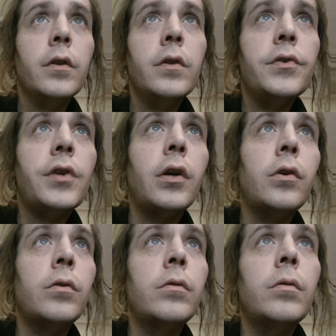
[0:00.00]

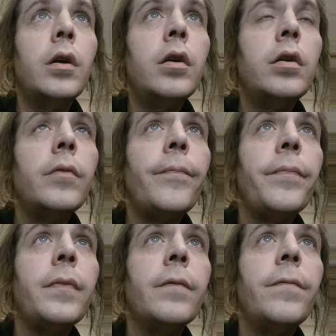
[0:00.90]
So,
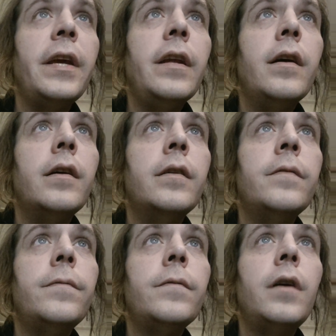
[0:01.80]
the feet
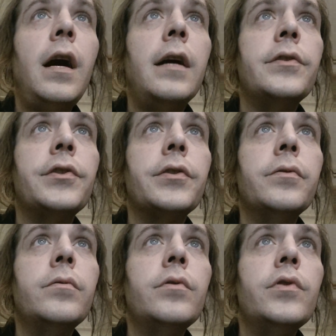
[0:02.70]
of Anzu.